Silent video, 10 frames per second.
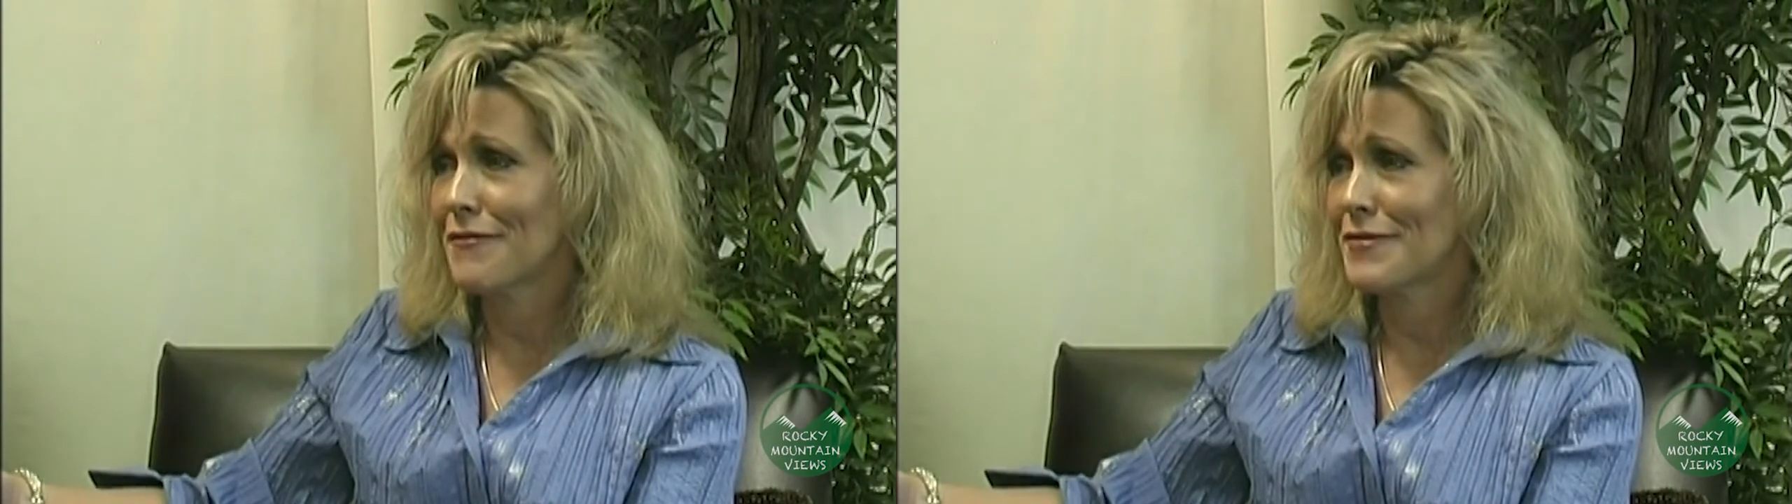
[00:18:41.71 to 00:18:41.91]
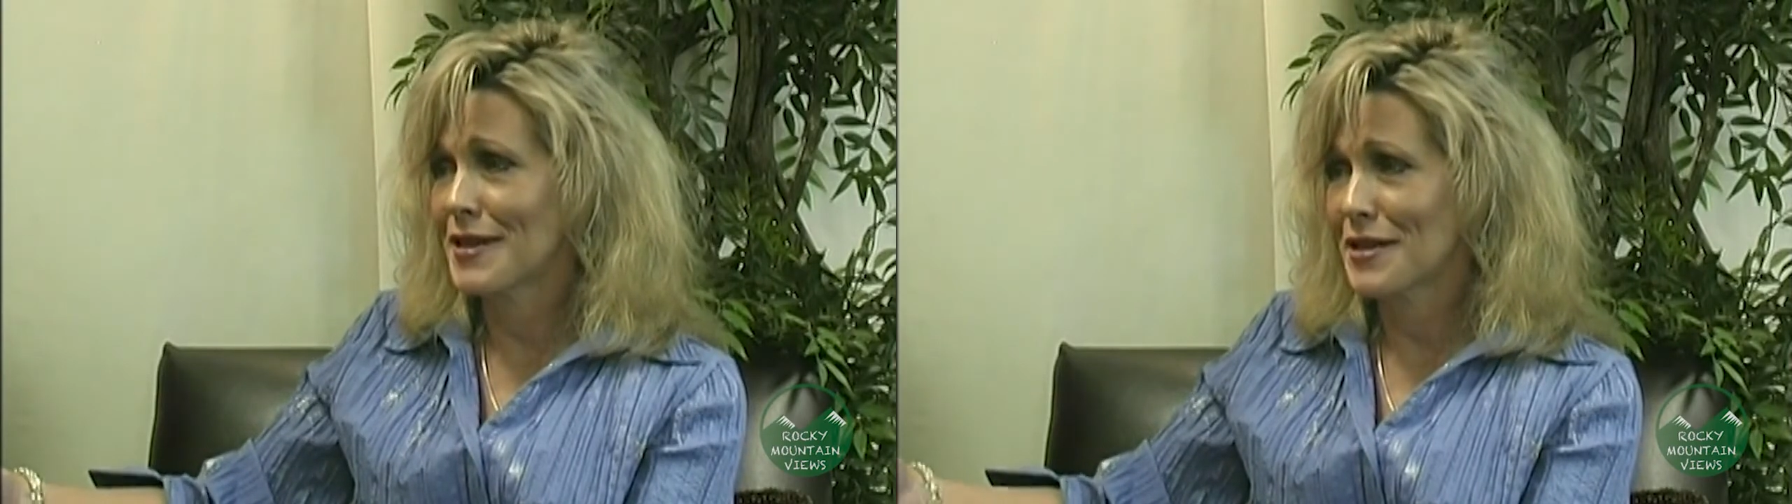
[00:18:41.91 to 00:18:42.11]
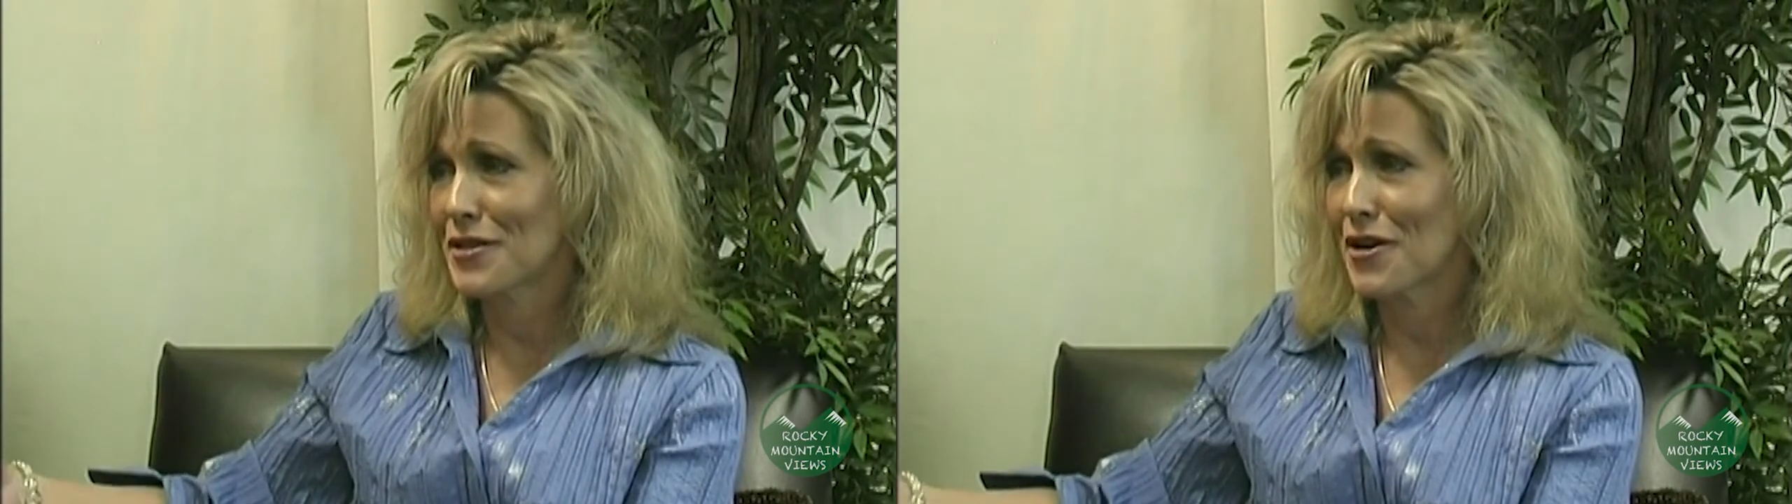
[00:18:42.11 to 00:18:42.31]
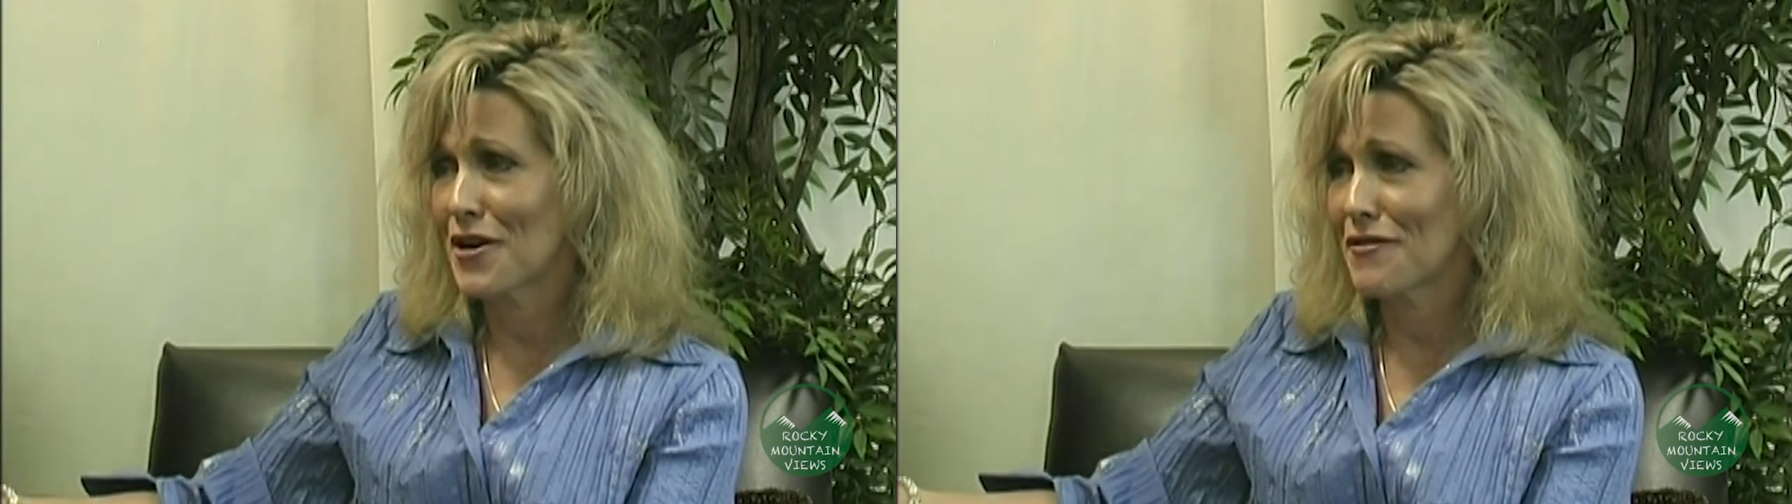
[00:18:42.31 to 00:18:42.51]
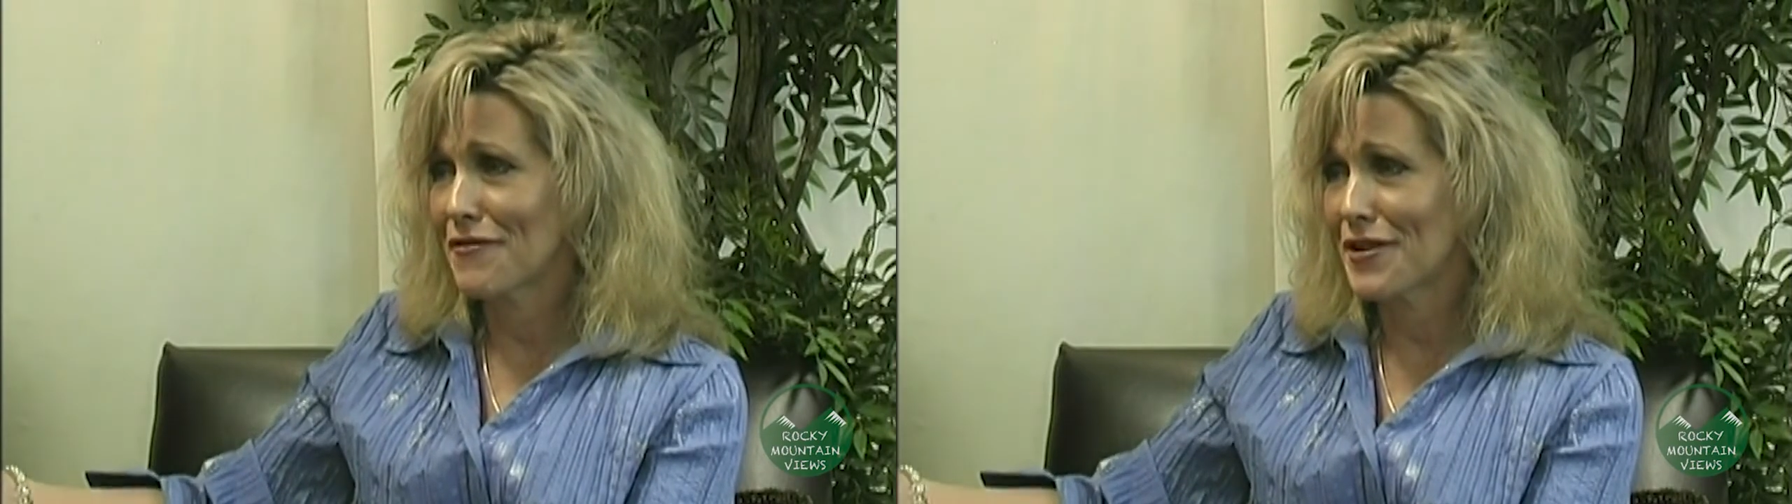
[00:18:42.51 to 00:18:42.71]
such a
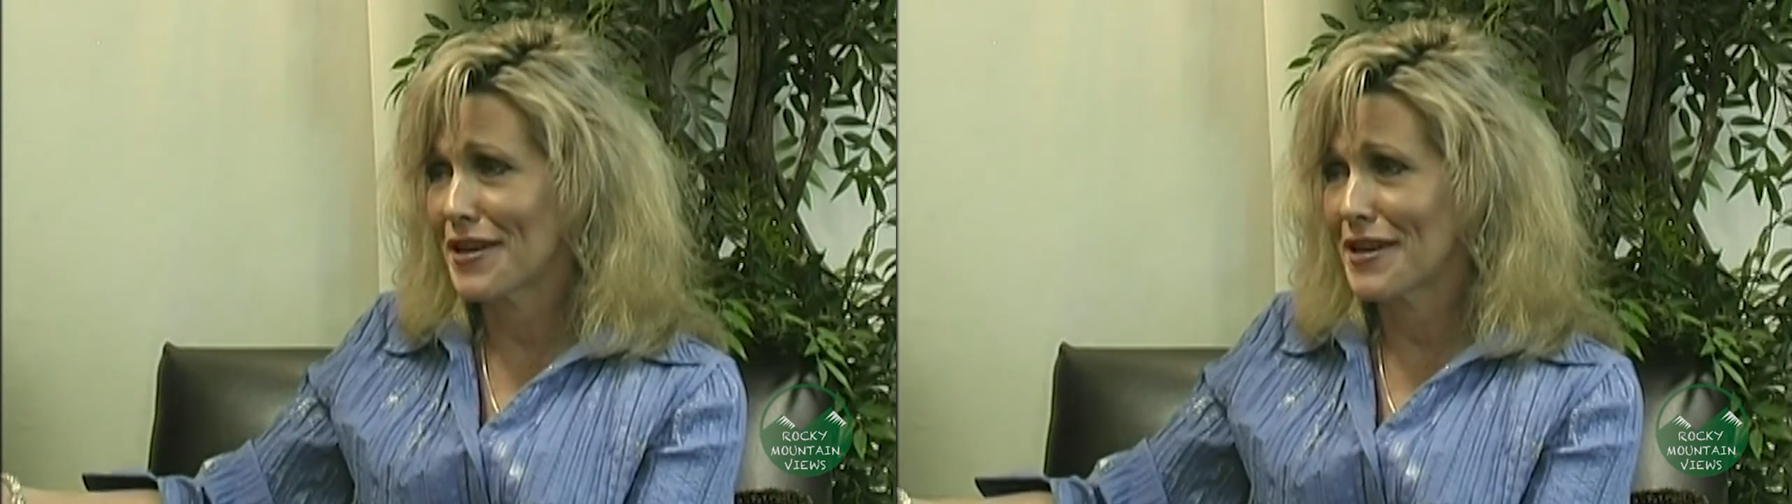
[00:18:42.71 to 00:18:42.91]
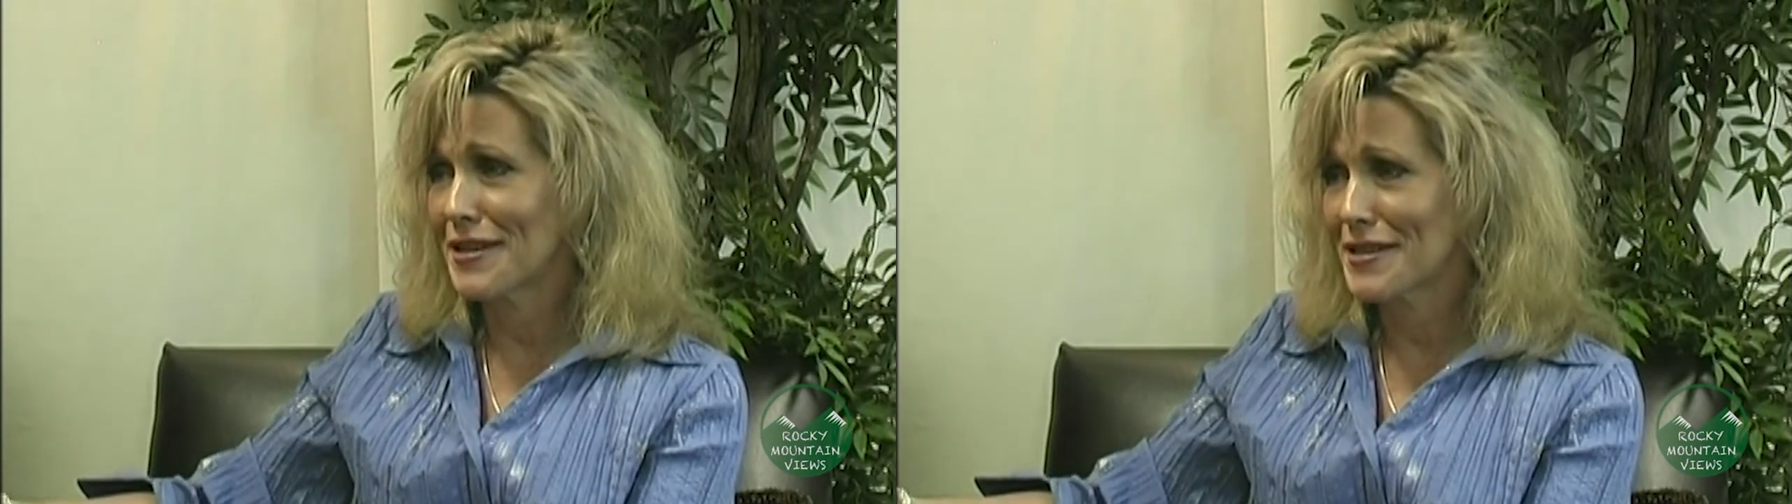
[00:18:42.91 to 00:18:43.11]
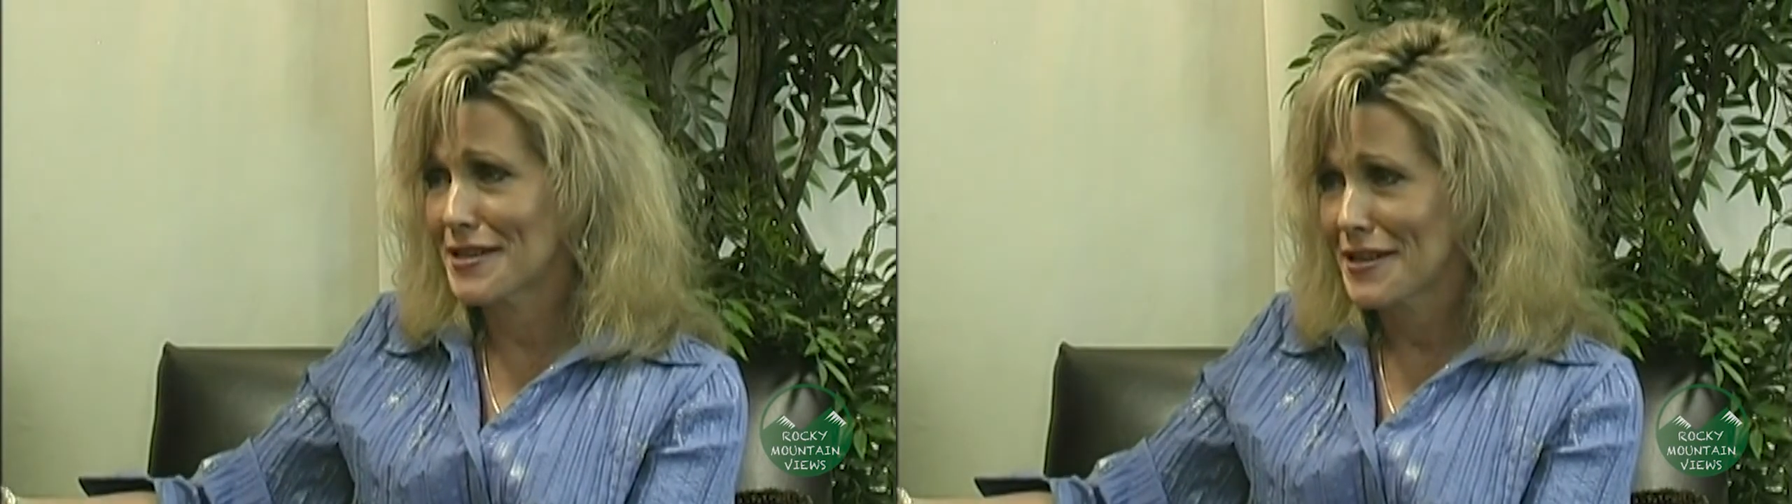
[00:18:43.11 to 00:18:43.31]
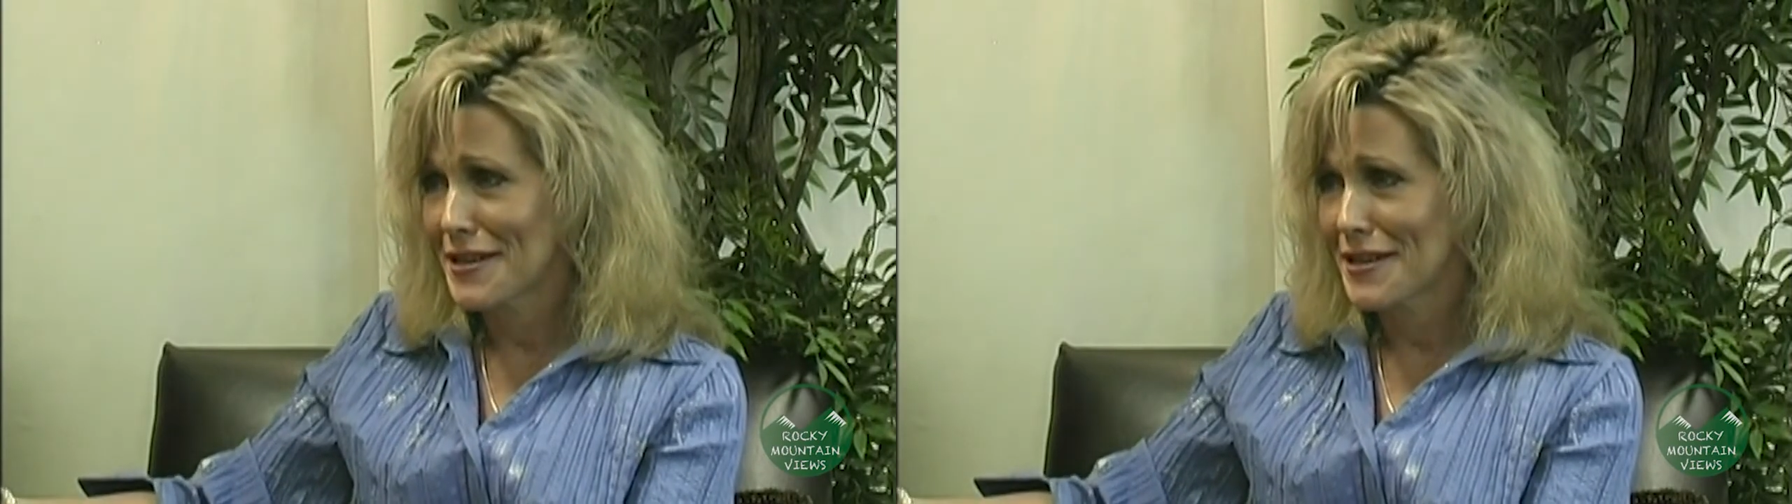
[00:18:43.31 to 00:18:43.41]
heart for kids.